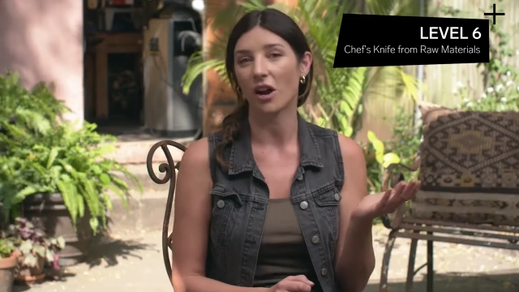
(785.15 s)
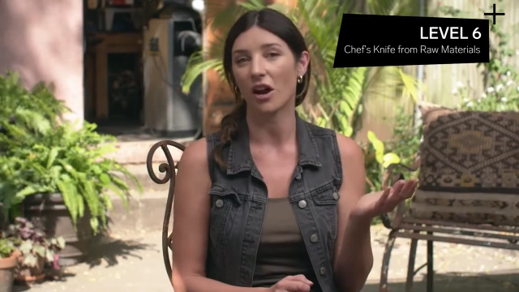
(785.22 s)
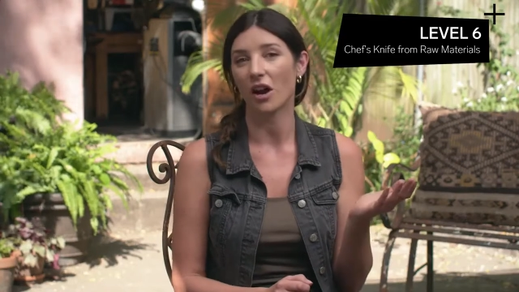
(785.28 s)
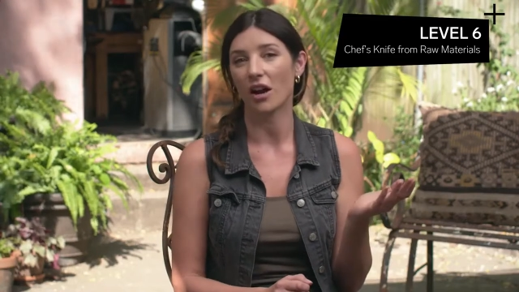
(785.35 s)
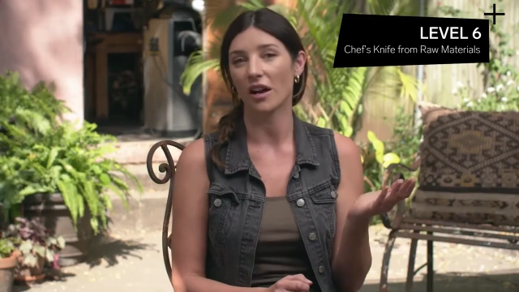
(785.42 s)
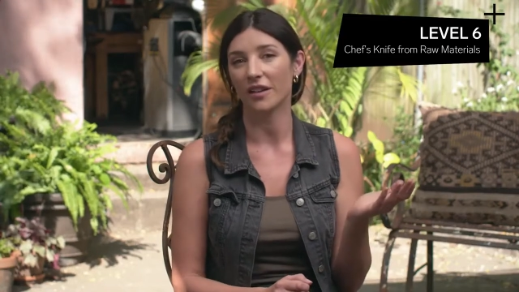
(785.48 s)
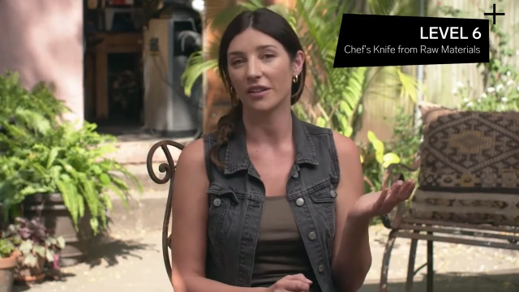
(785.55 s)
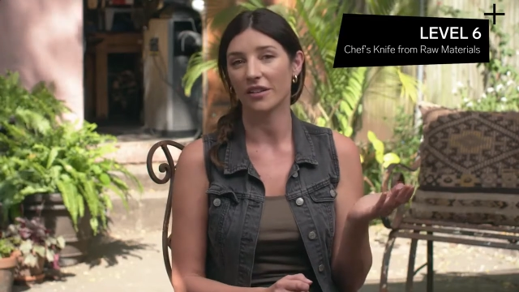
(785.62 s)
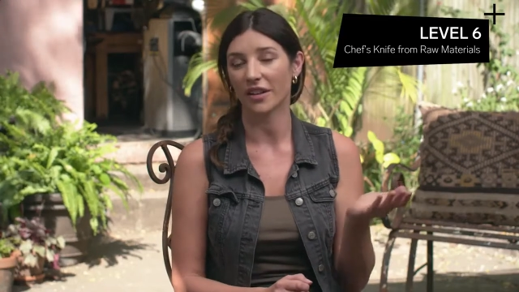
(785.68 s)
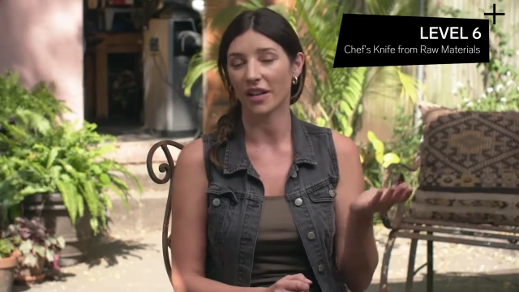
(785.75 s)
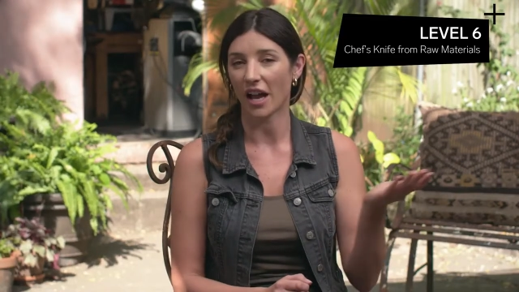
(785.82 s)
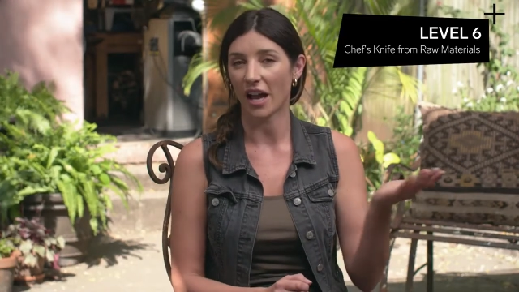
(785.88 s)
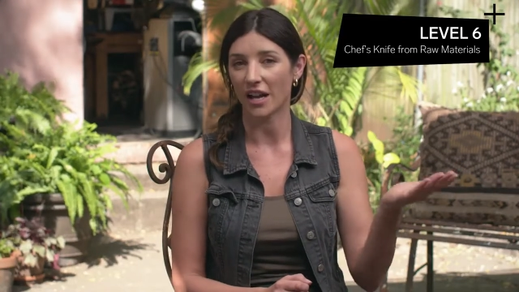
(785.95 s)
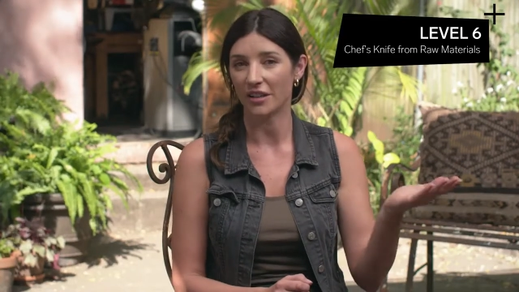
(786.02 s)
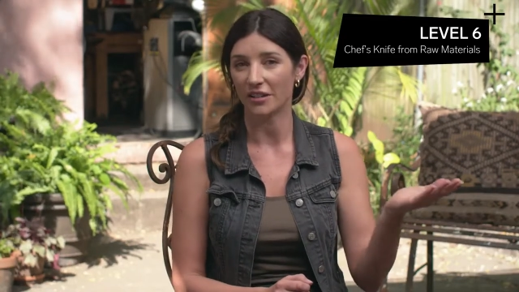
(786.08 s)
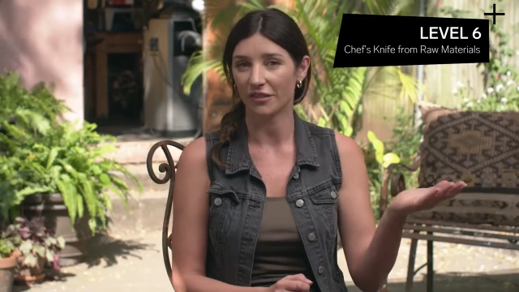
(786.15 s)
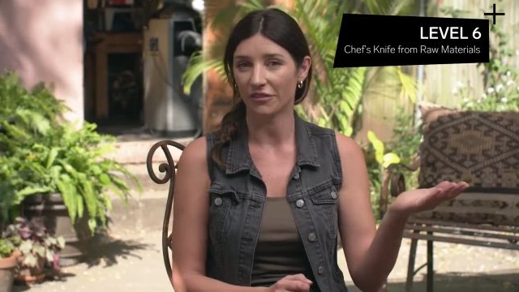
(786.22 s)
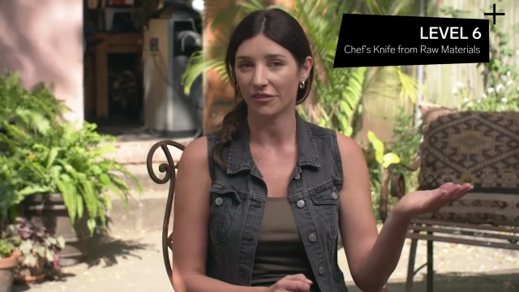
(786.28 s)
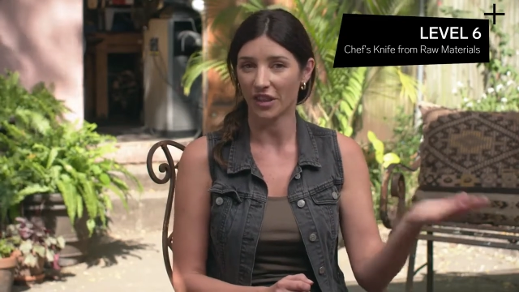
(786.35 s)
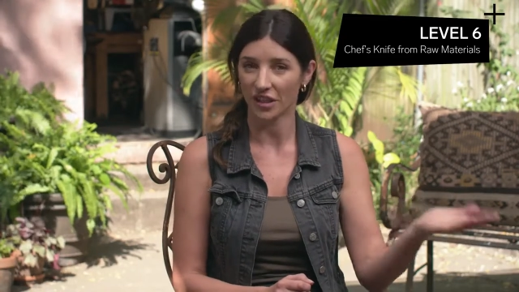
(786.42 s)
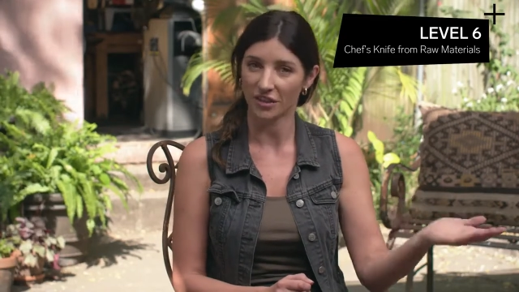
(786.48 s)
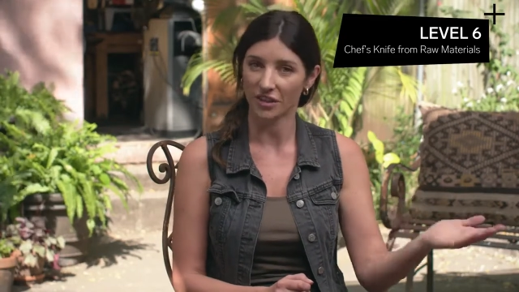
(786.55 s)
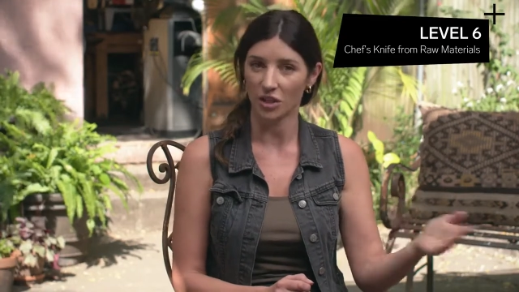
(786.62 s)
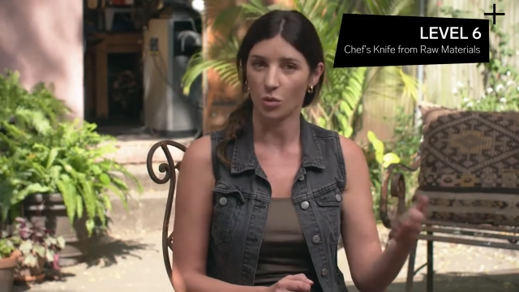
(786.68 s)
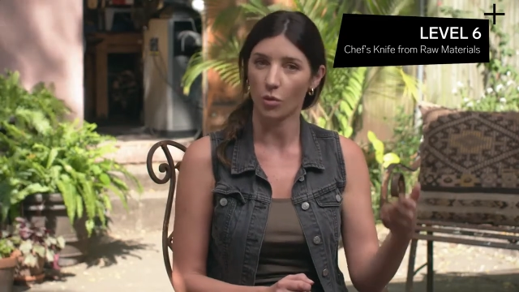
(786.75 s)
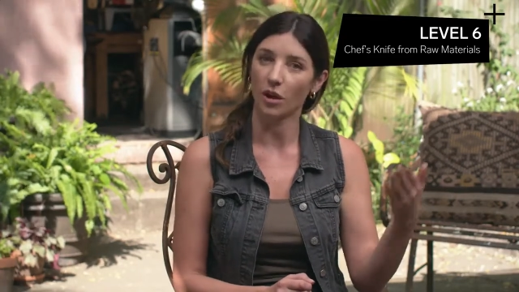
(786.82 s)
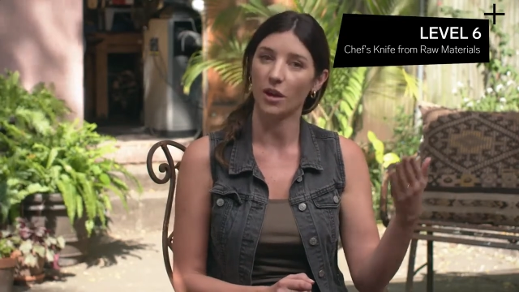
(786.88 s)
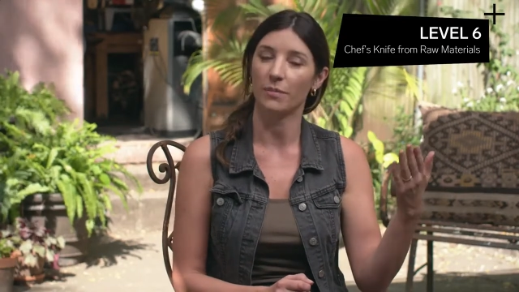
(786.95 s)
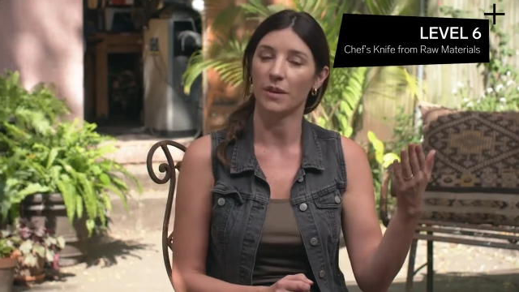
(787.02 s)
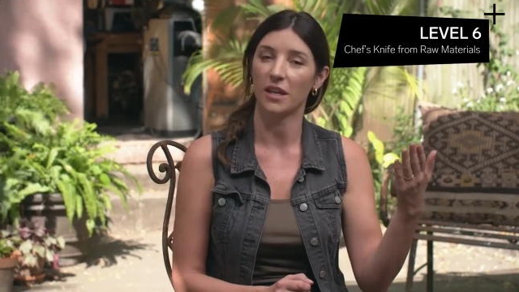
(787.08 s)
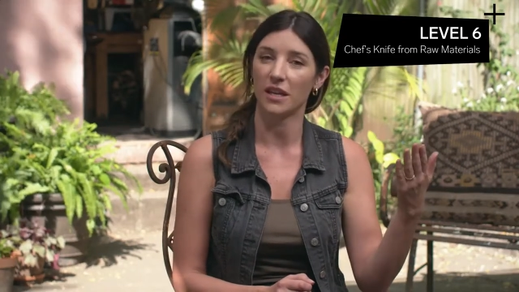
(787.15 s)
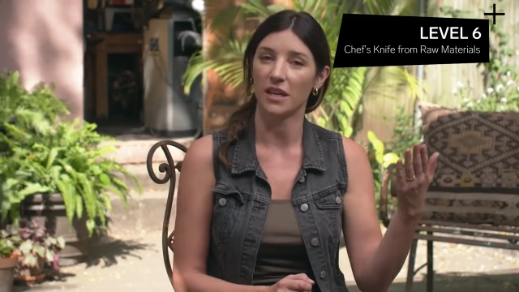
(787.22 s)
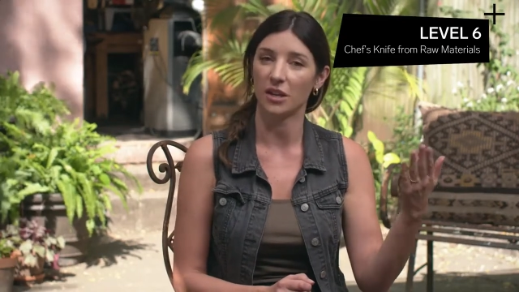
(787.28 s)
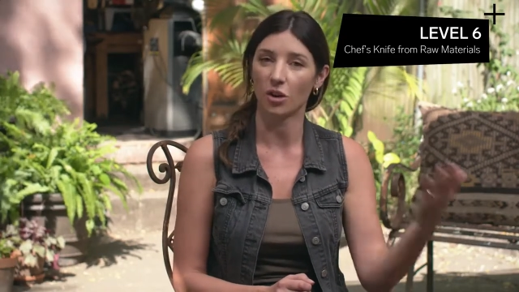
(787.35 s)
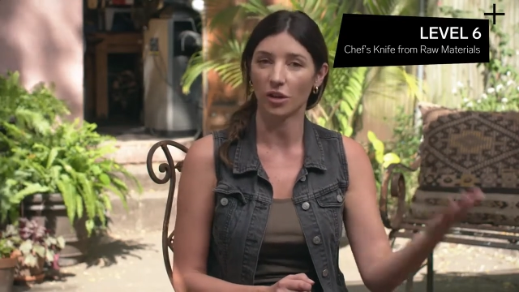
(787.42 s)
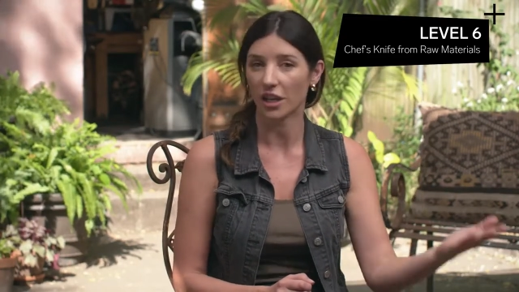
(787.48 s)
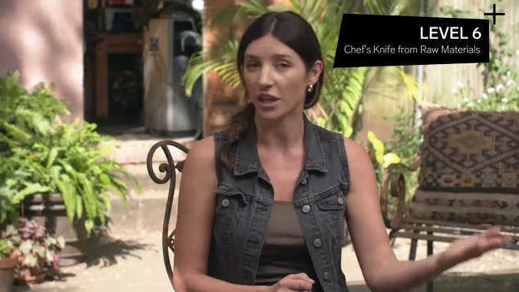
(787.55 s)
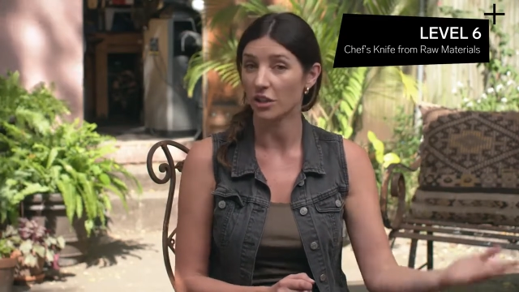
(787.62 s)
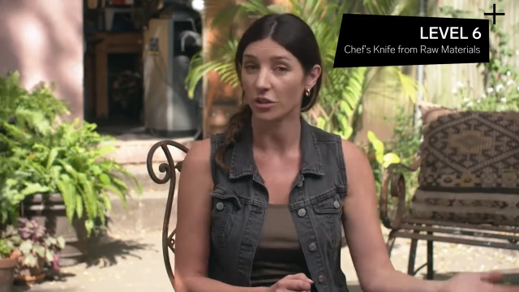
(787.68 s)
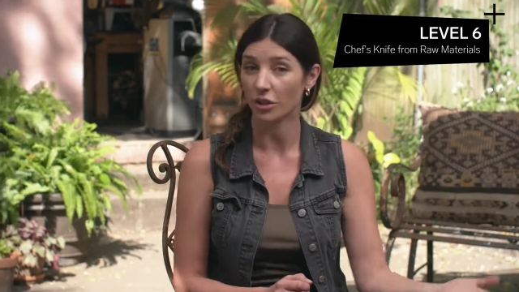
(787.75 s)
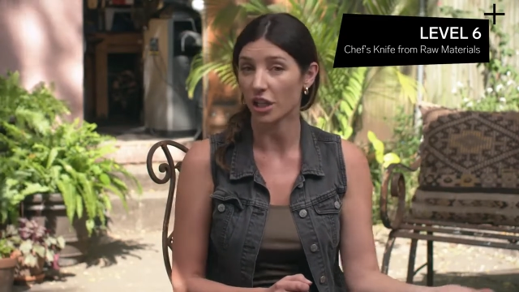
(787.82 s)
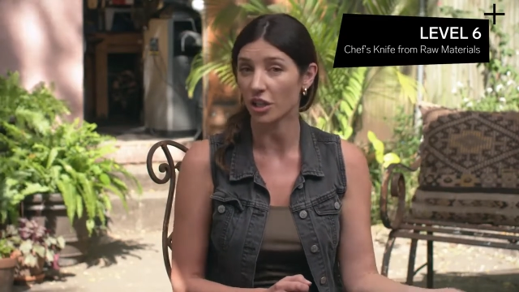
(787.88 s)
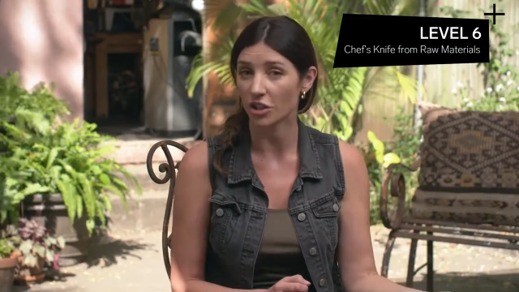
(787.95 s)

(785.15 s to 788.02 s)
on the kind of things that you want to be cooking in your